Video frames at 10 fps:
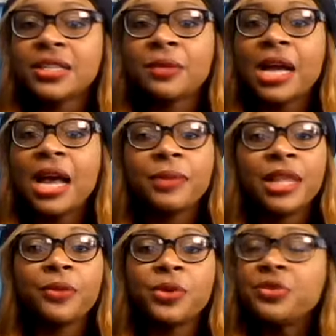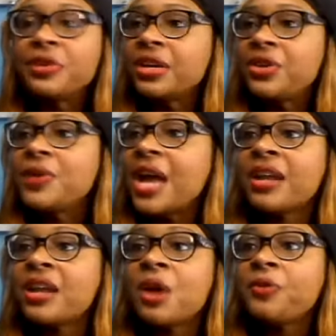something. God be like, well, you got
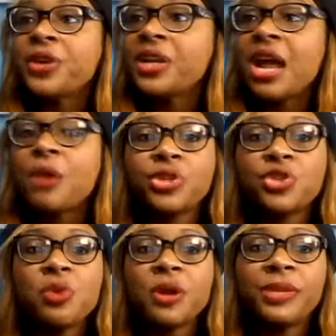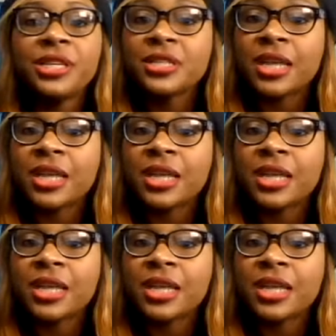it all figured out. What you want me to